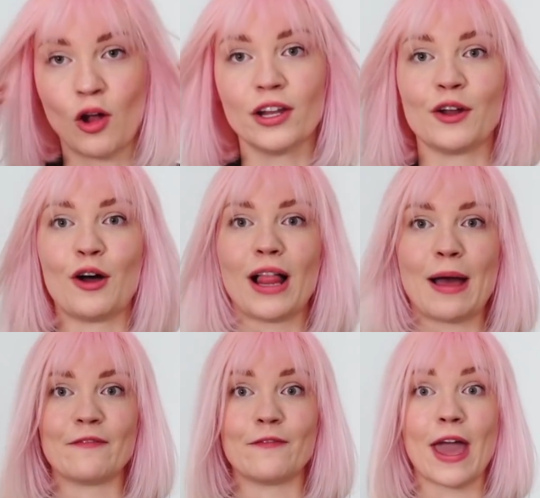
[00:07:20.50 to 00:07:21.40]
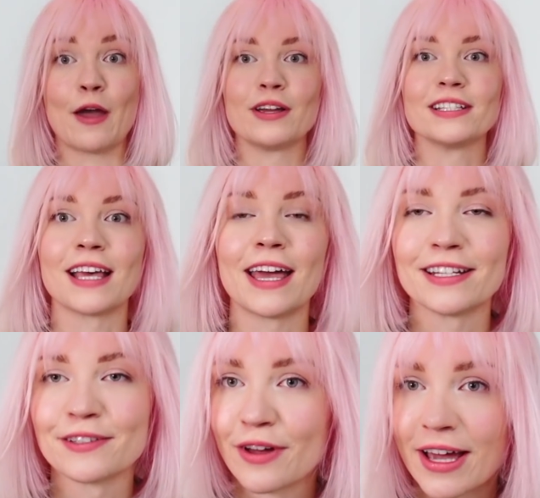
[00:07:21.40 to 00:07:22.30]
all in all, I'm very
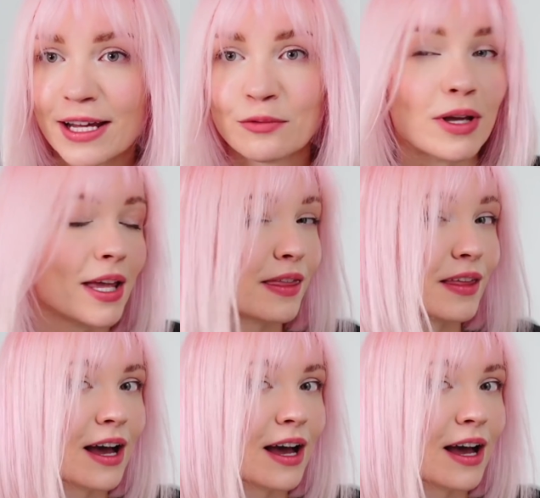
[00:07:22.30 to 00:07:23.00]
satisfied with the